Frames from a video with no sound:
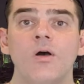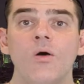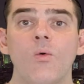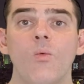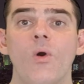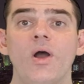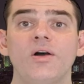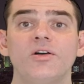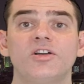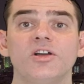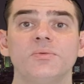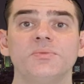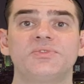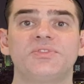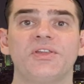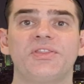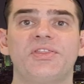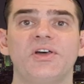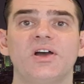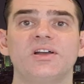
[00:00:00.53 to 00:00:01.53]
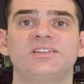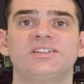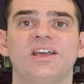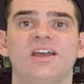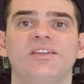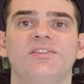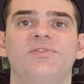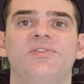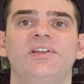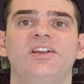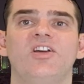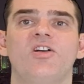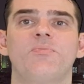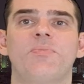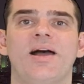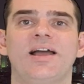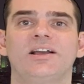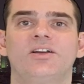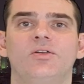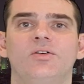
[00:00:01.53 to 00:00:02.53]
Welcome to the 38th video of
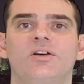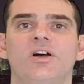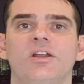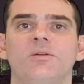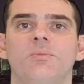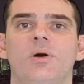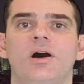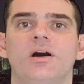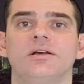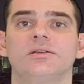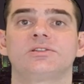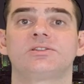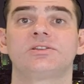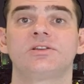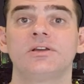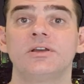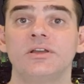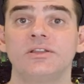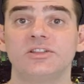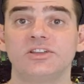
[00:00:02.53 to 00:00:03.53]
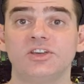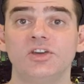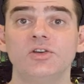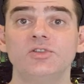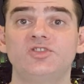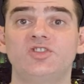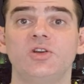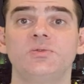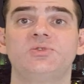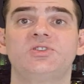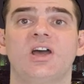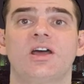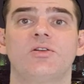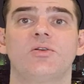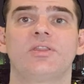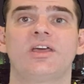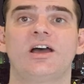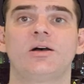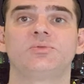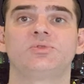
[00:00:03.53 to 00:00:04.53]
Bangkok Unmasked, the YouTube channel
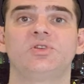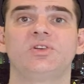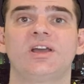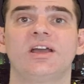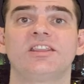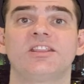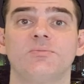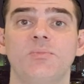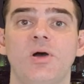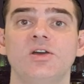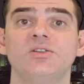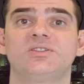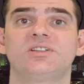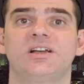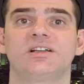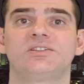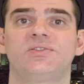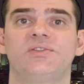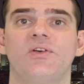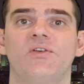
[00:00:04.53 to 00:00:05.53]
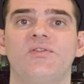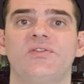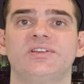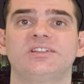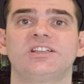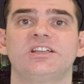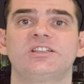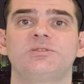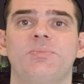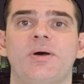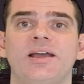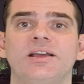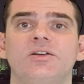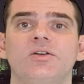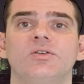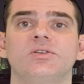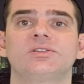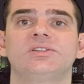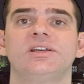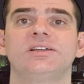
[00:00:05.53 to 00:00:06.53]
that helps you get the most out of your visit to
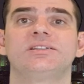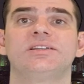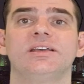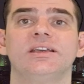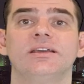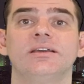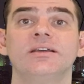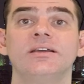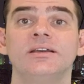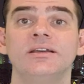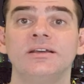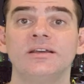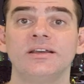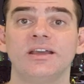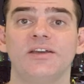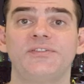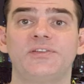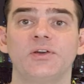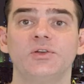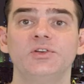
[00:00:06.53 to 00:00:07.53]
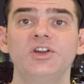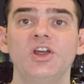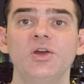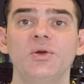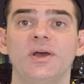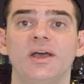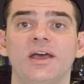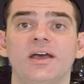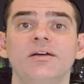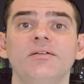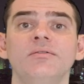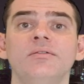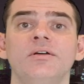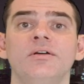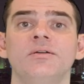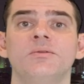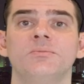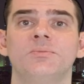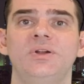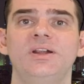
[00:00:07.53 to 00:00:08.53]
Bangkok City. If you're new here,
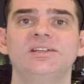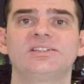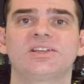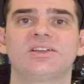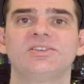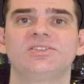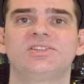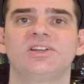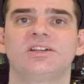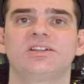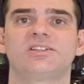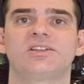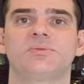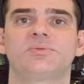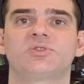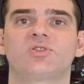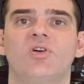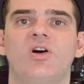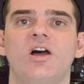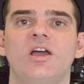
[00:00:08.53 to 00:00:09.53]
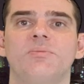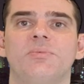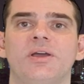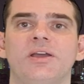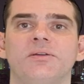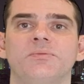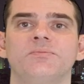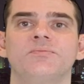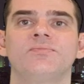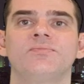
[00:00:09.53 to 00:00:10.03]
please consider subscribing.